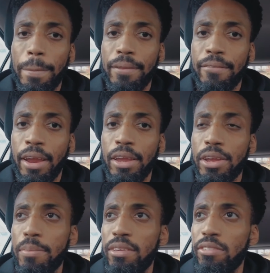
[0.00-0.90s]
right? You're
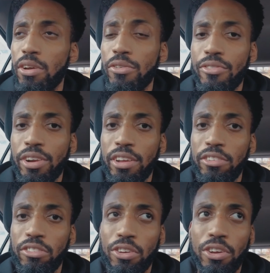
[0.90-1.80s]
going to be so freaking
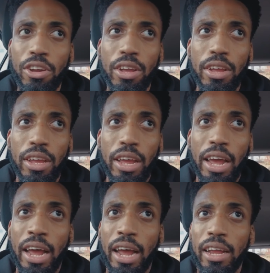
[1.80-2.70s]
sore
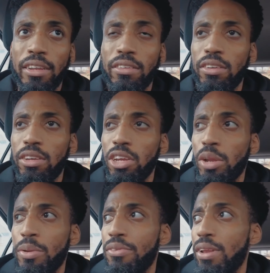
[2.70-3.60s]
and you're
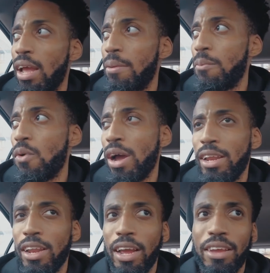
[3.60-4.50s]
going to be like, why
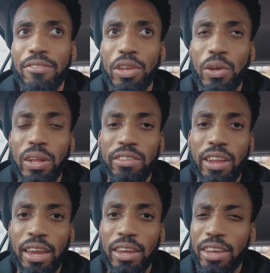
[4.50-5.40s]
did I even do this?
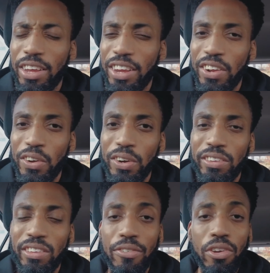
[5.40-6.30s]
Like, you know, all
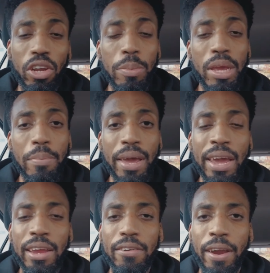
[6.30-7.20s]
this stuff, you're going to be in
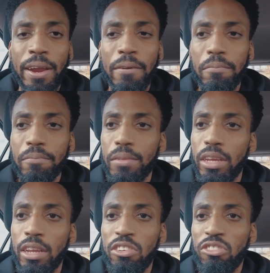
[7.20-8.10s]
pain, right?
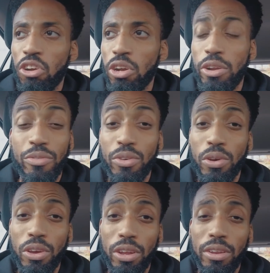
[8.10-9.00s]
It's not going to feel
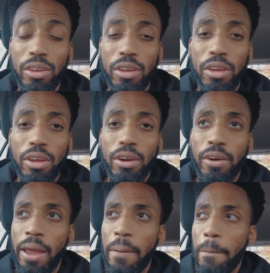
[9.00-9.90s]
good,
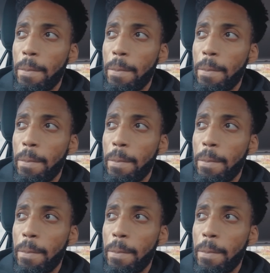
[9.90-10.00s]
right?